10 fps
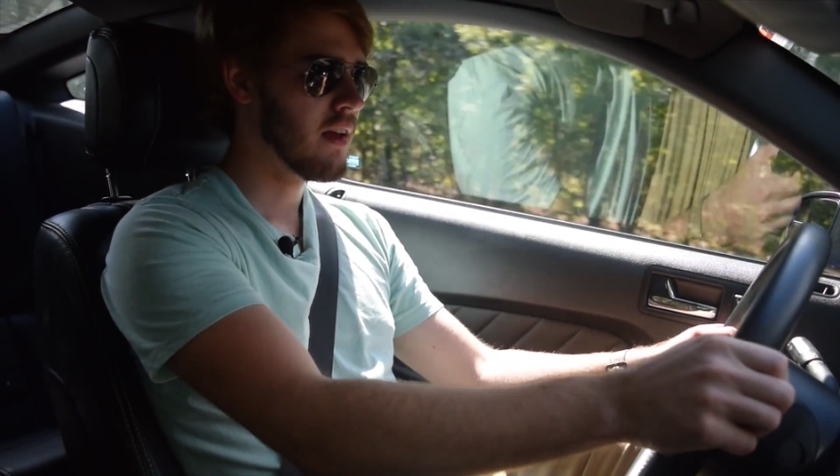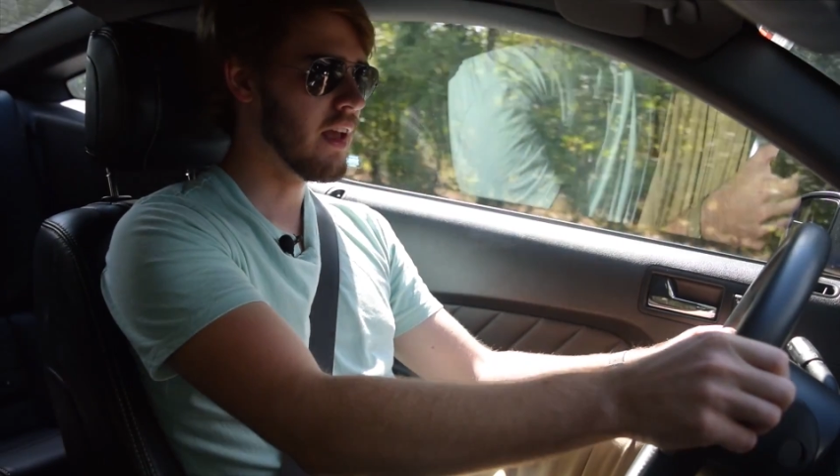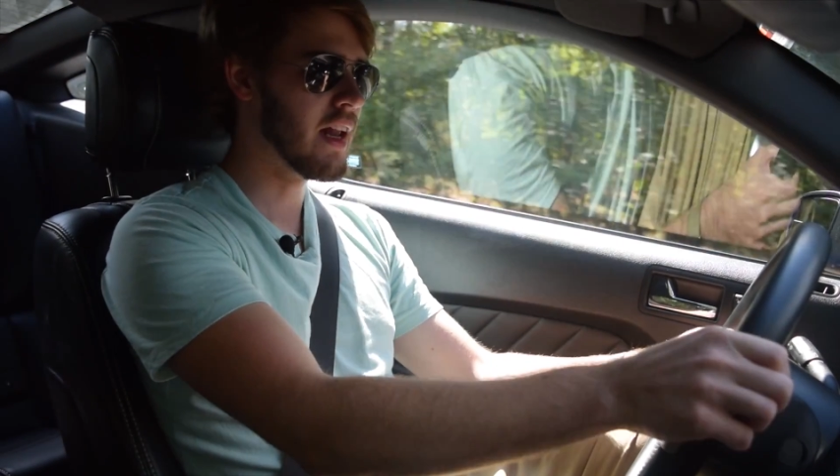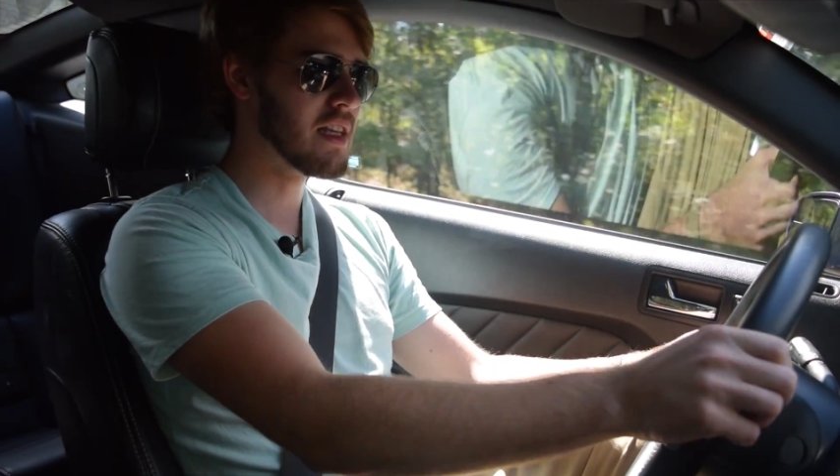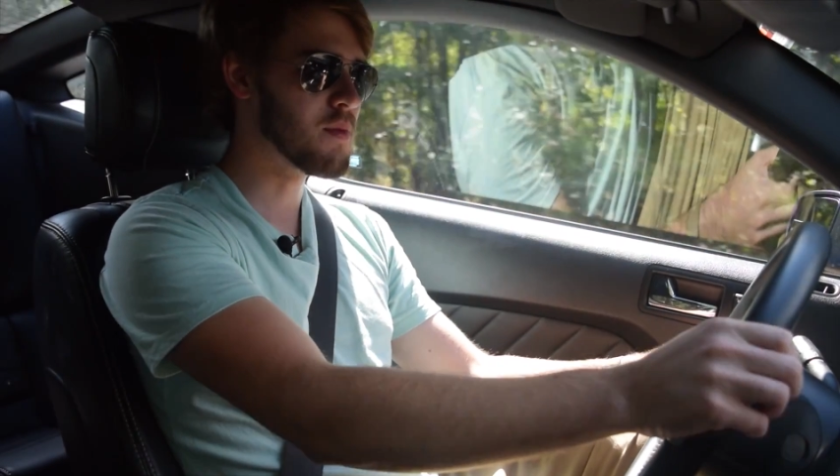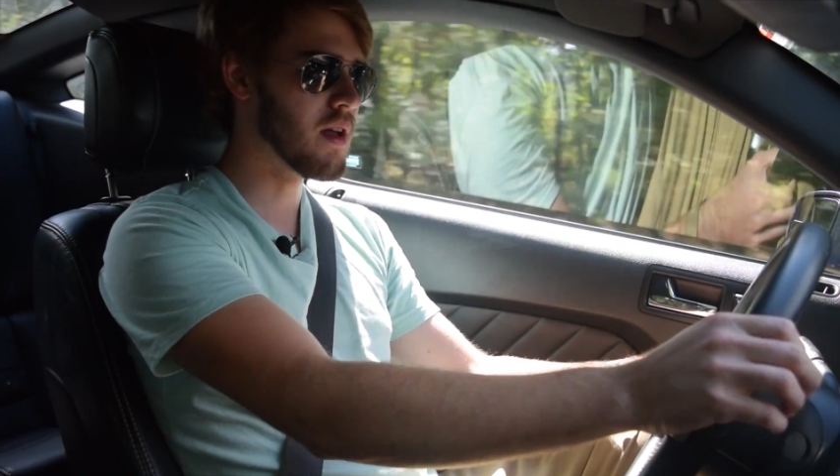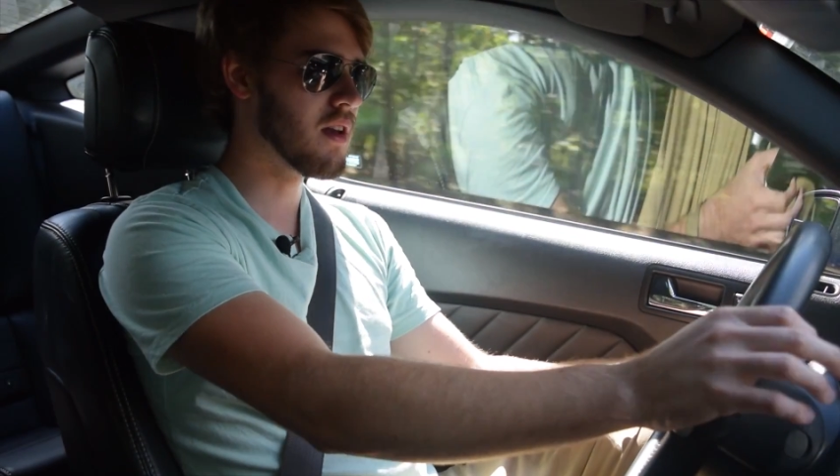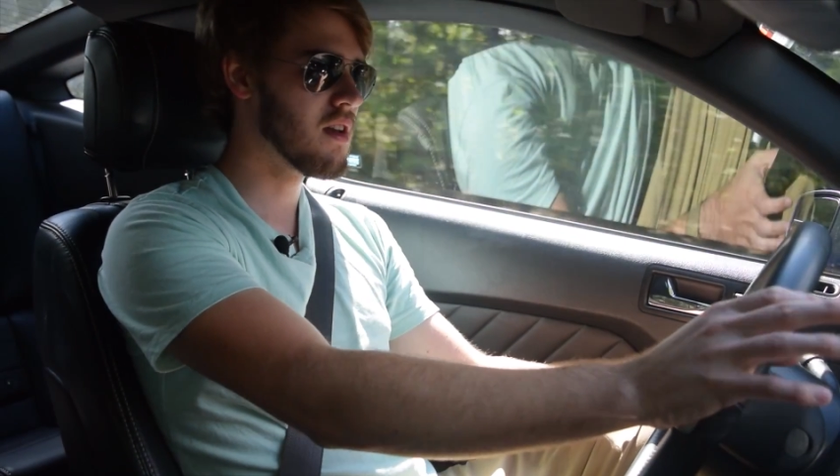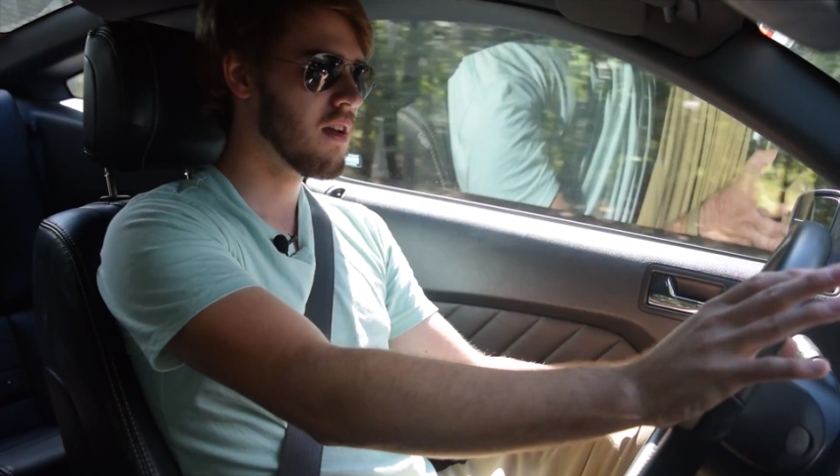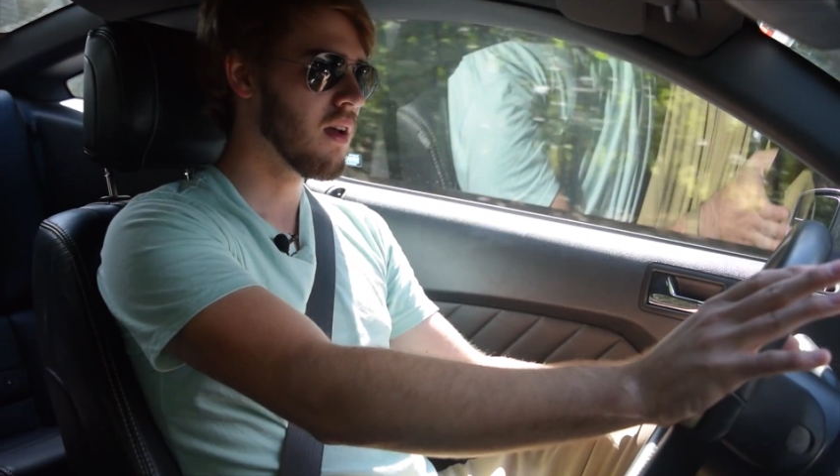It has
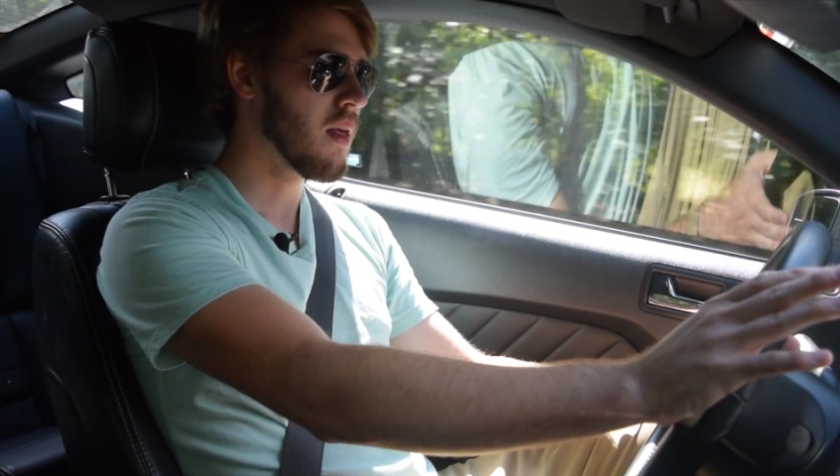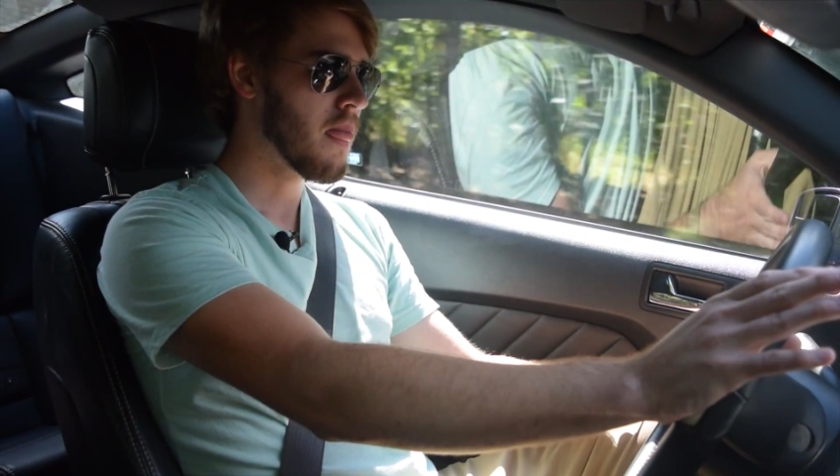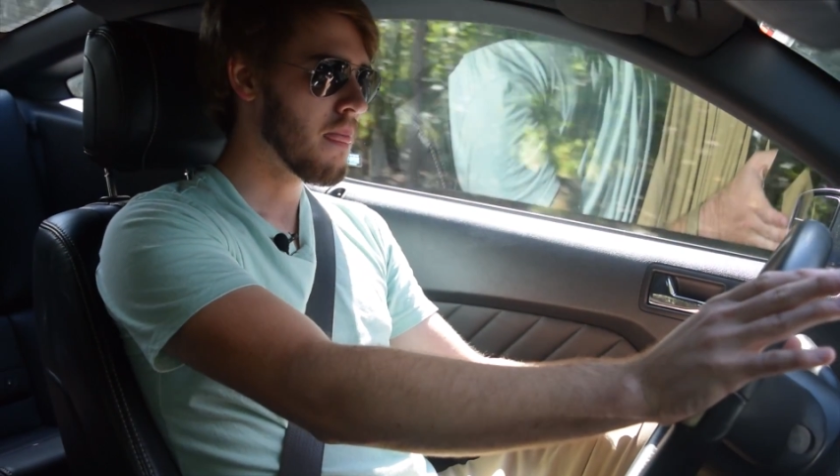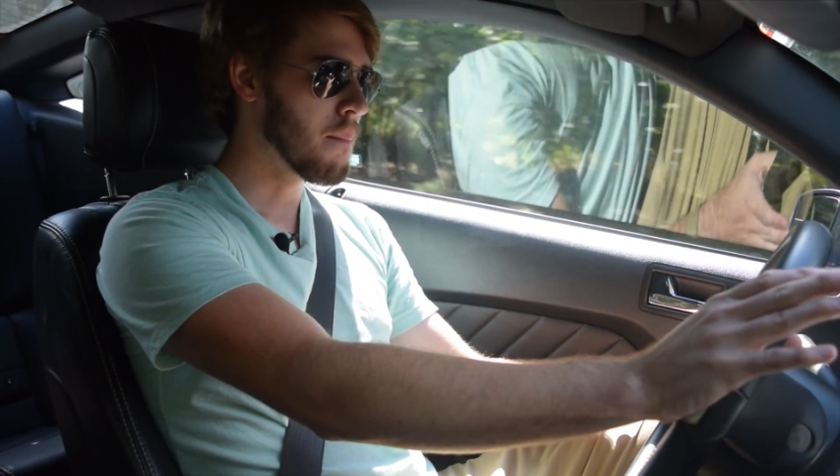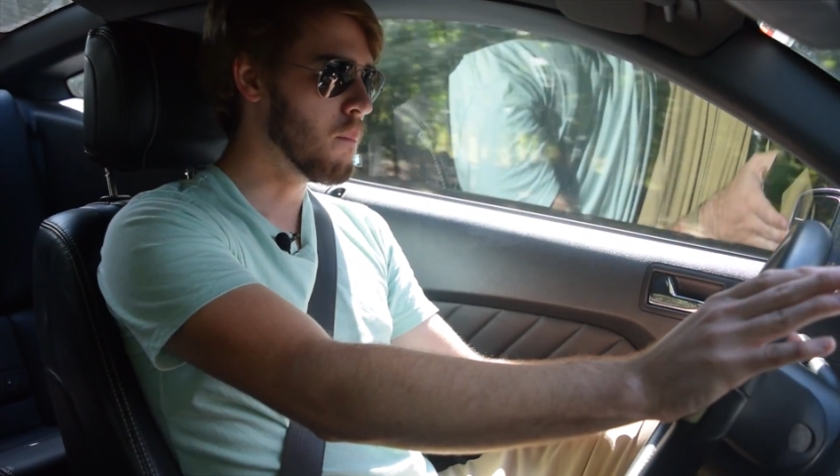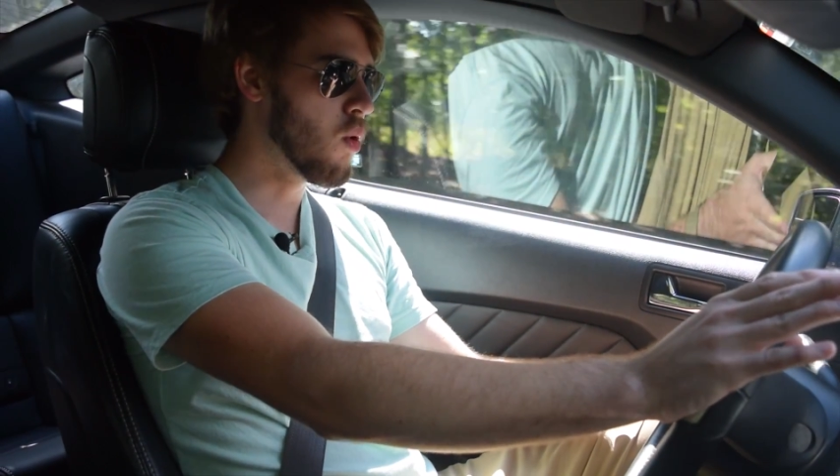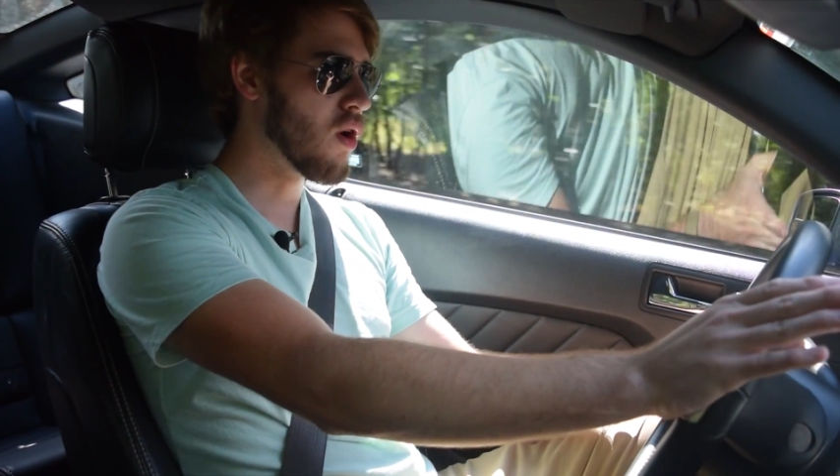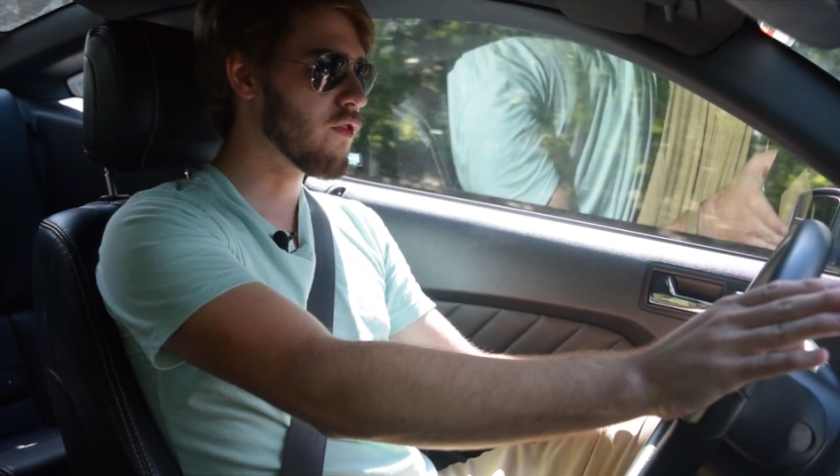been more